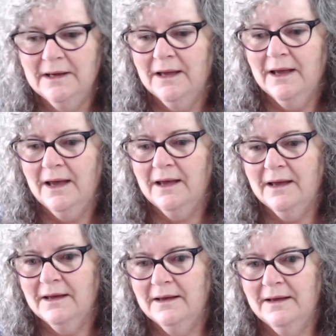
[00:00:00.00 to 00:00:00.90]

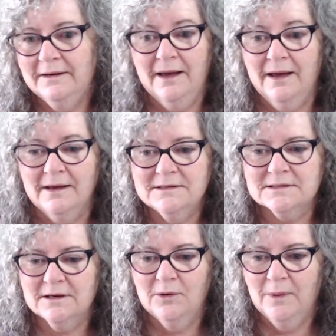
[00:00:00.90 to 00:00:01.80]
and ask
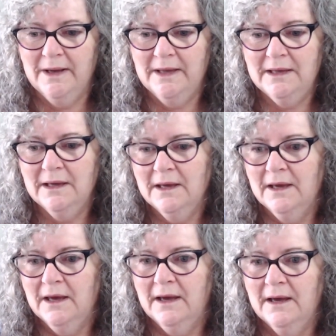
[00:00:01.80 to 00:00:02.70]
away.
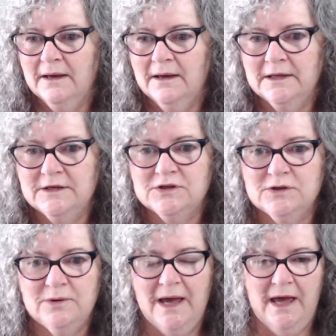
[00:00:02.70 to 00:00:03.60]
I do
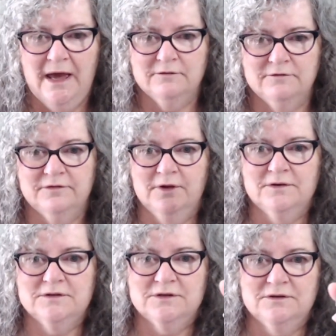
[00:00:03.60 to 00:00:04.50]
have
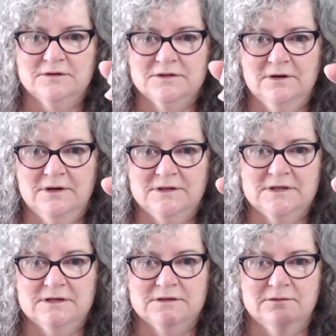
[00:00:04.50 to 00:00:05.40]
those two sites.
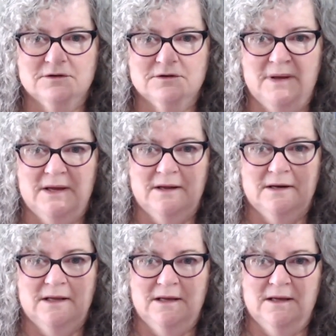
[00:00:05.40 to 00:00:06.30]
There's the
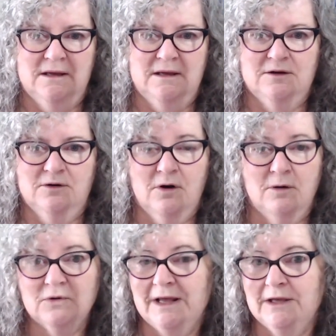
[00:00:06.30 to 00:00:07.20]

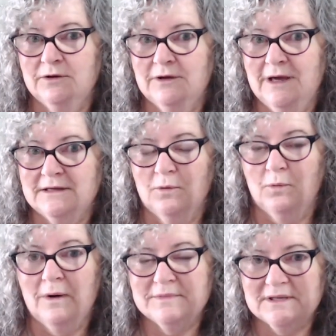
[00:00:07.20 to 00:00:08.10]
rosboundy.com.au as the
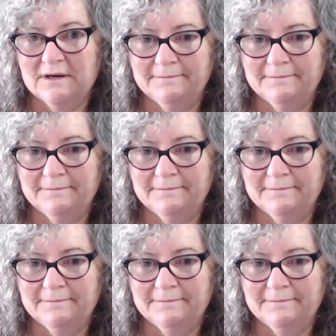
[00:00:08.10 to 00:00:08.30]
website.